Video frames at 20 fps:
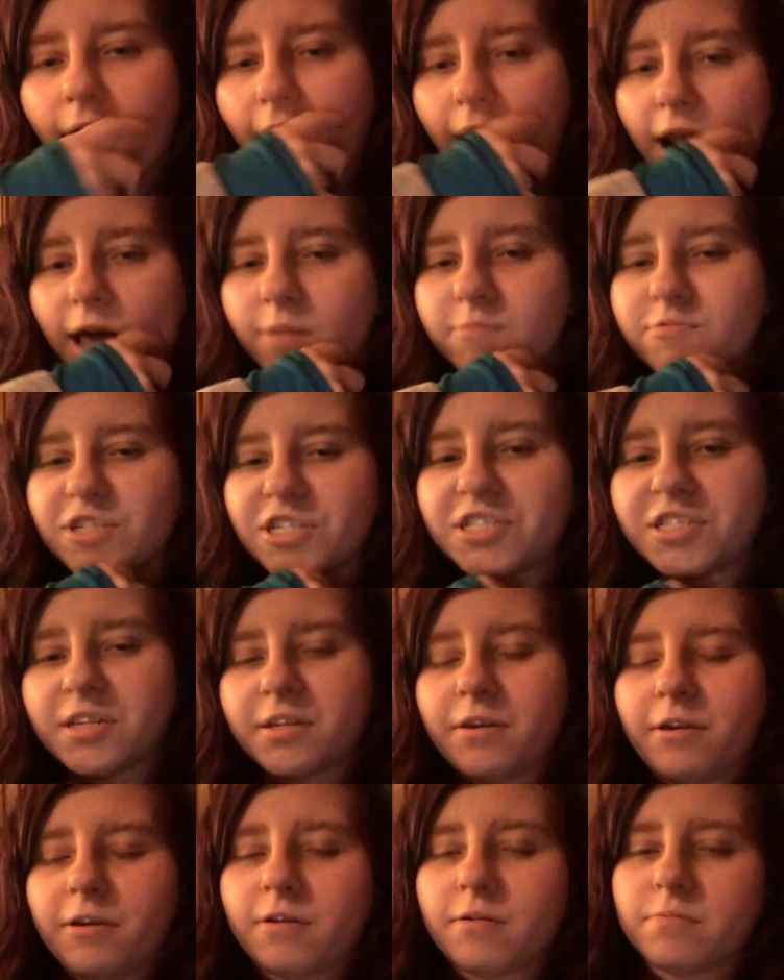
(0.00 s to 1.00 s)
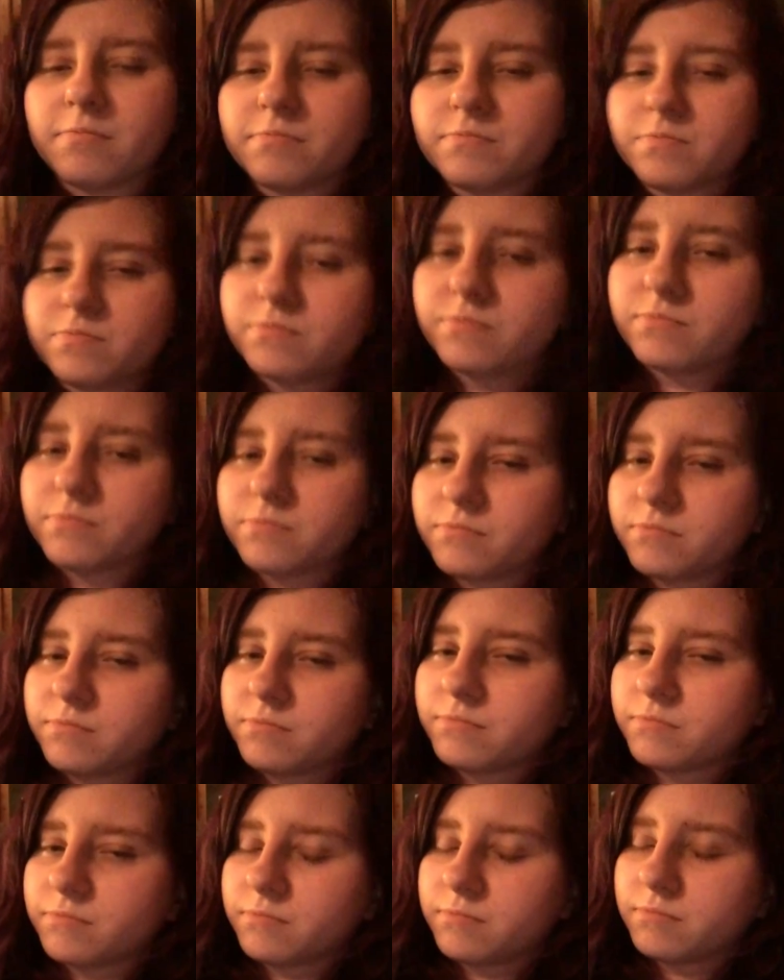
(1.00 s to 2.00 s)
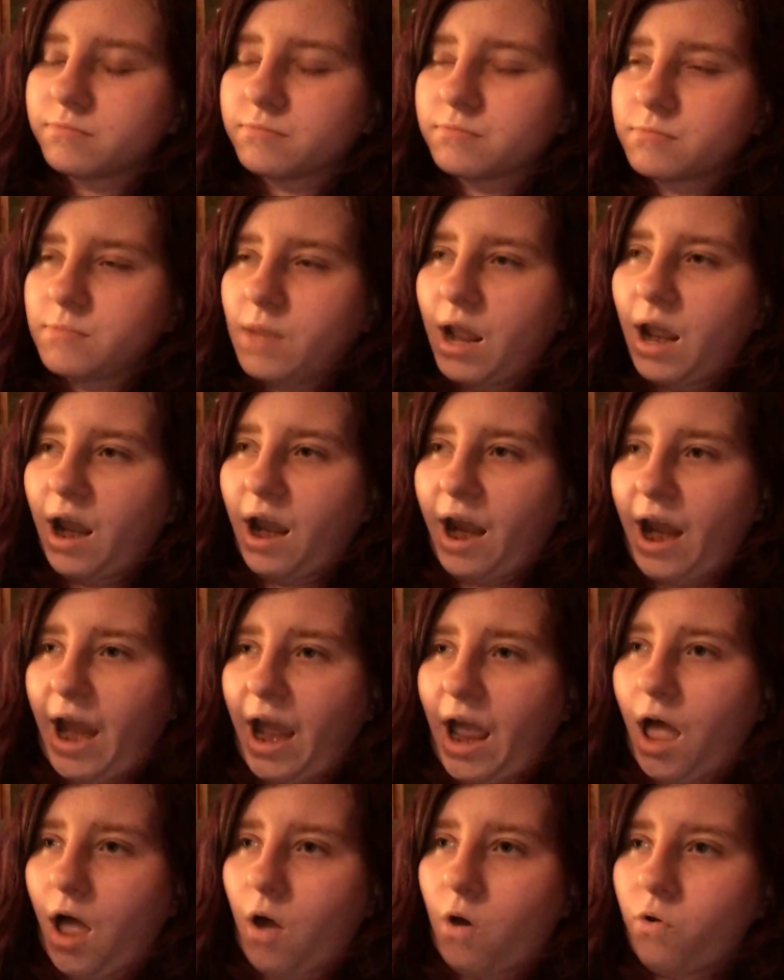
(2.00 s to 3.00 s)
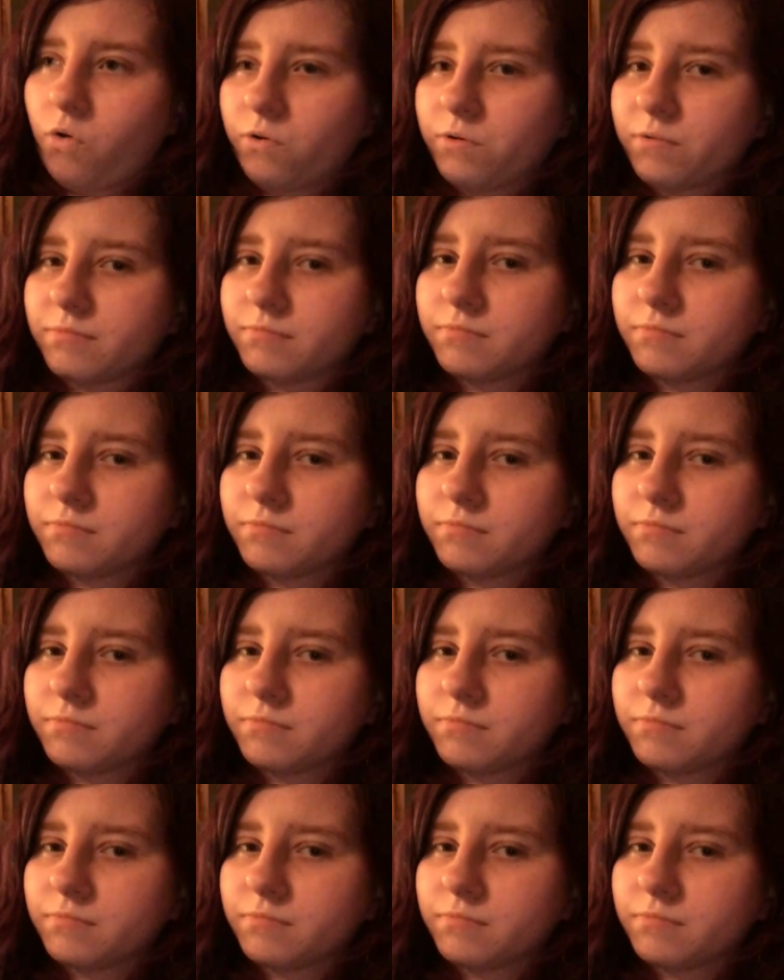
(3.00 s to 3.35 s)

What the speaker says: And I'm just sitting here. How?